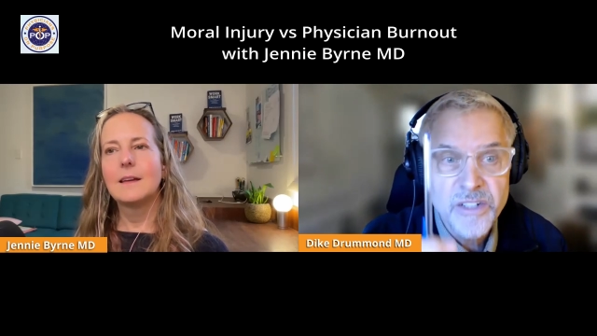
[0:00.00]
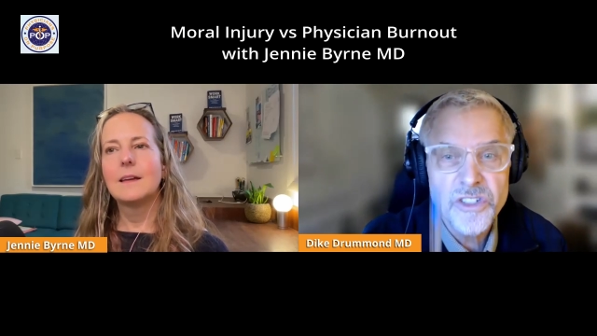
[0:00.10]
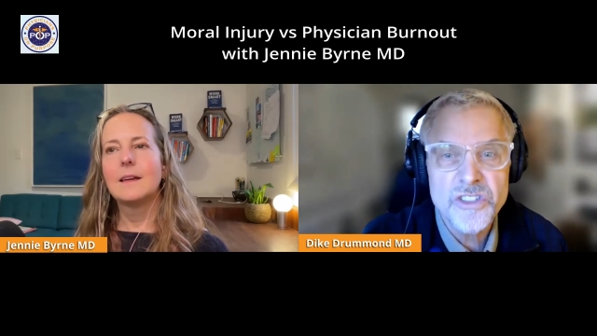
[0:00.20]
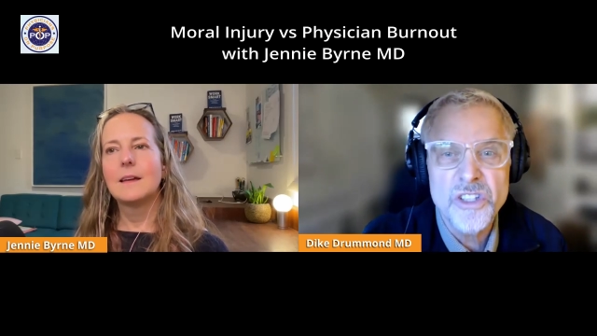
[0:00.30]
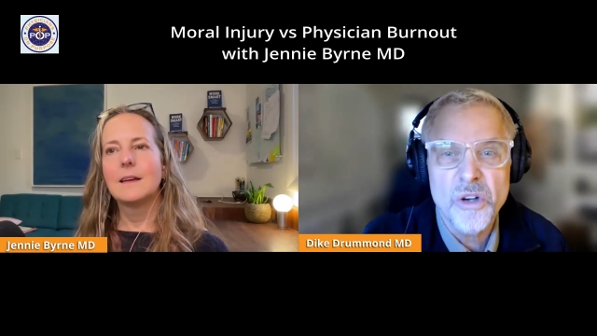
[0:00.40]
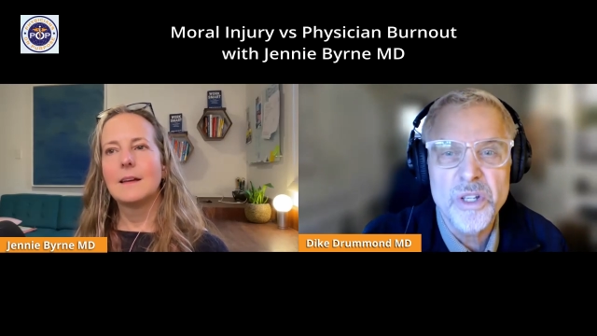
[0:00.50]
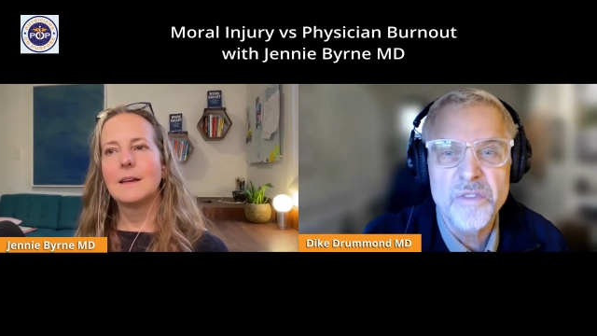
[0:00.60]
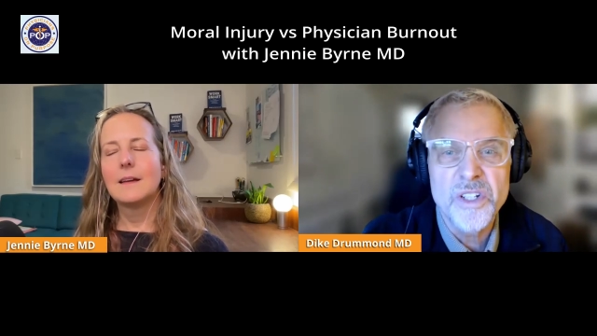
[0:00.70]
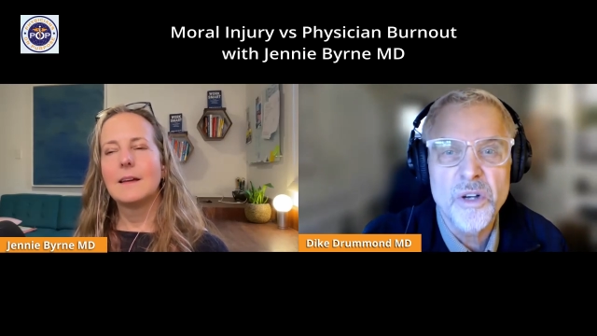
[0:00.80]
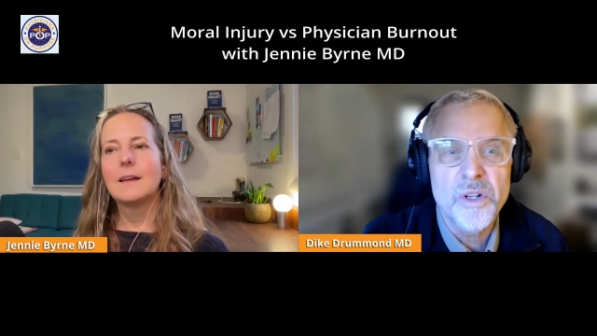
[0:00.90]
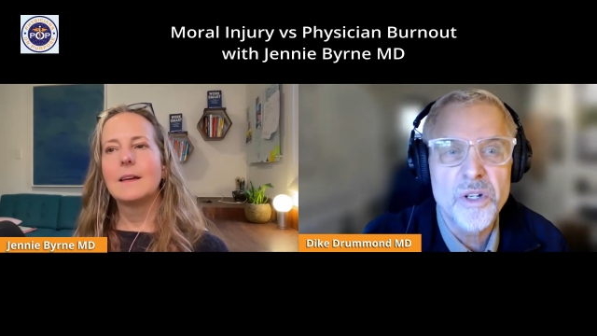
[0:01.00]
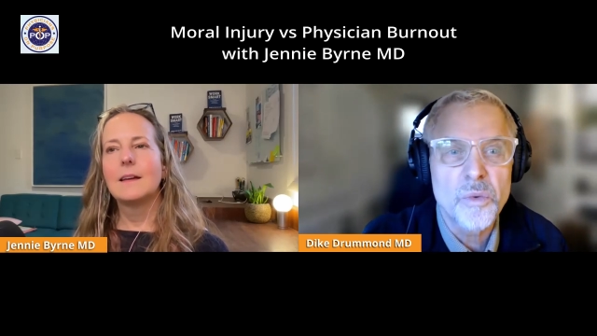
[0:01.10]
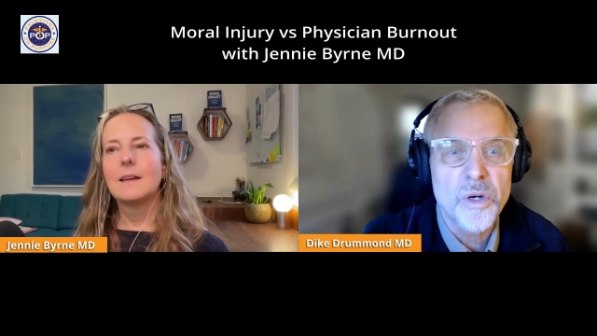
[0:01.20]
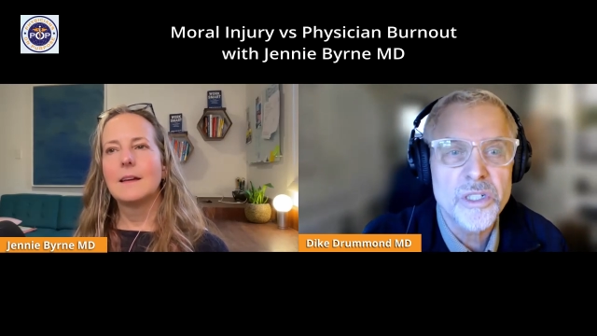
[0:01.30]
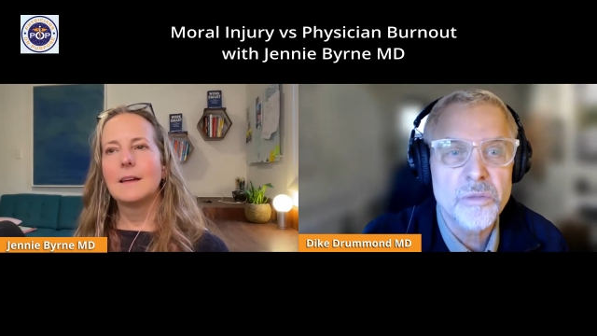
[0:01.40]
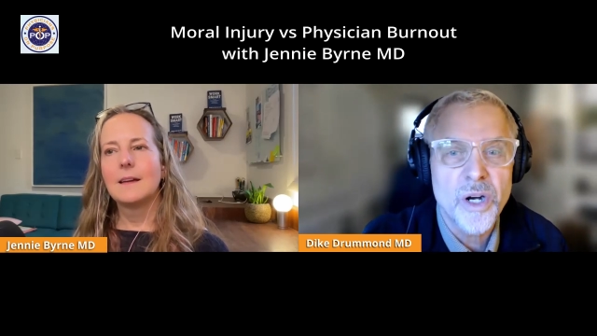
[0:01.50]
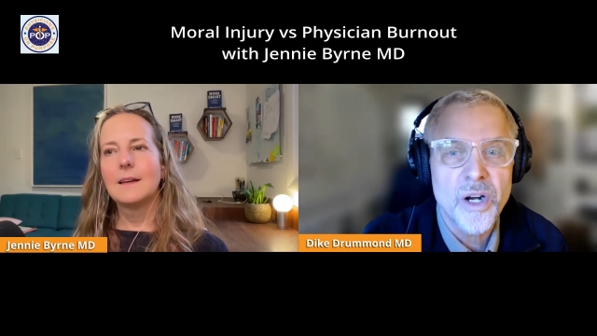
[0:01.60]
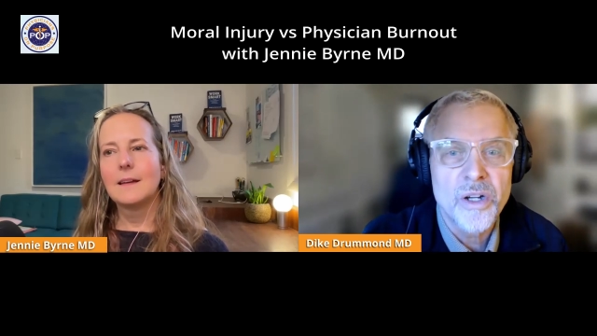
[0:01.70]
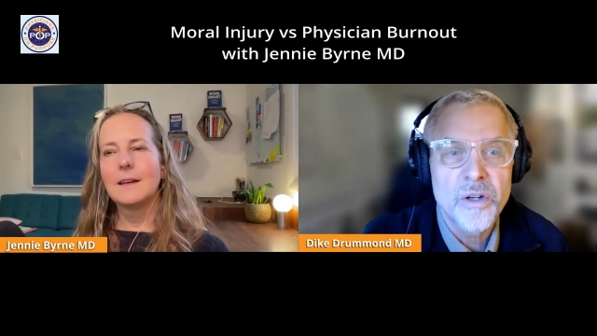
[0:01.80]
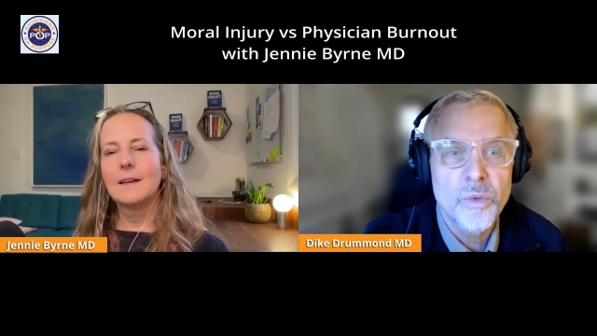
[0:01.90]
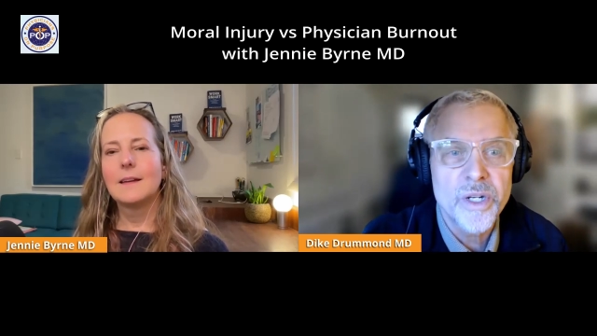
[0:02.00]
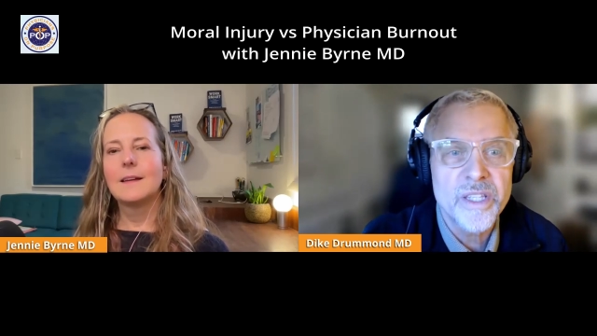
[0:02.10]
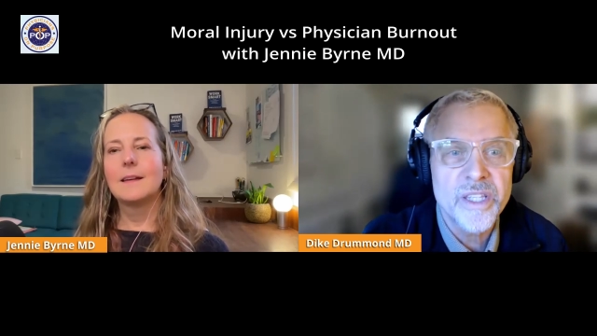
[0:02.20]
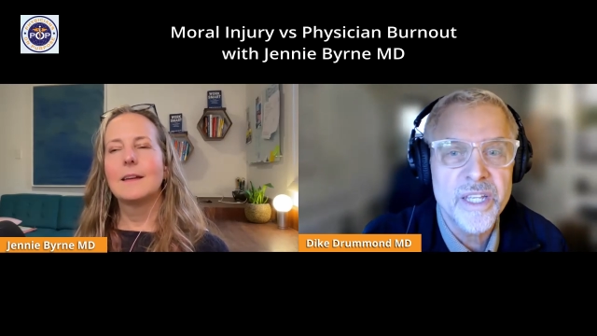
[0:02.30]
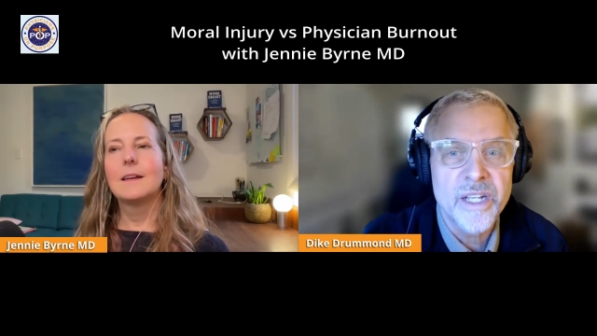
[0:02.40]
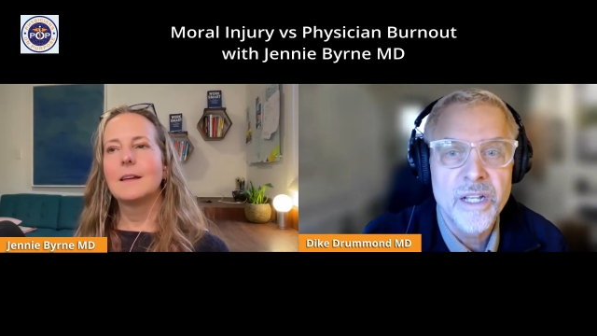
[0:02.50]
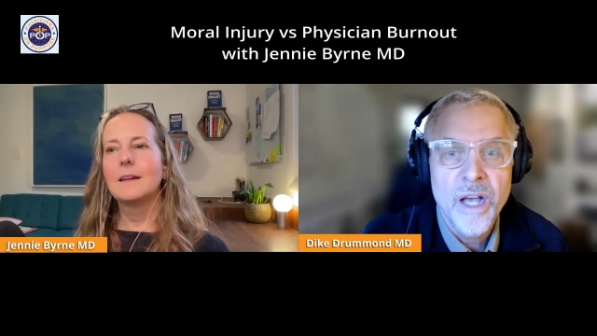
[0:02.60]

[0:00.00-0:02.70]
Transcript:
Speaker 1: just don't even go into work tomorrow. What are you thinking?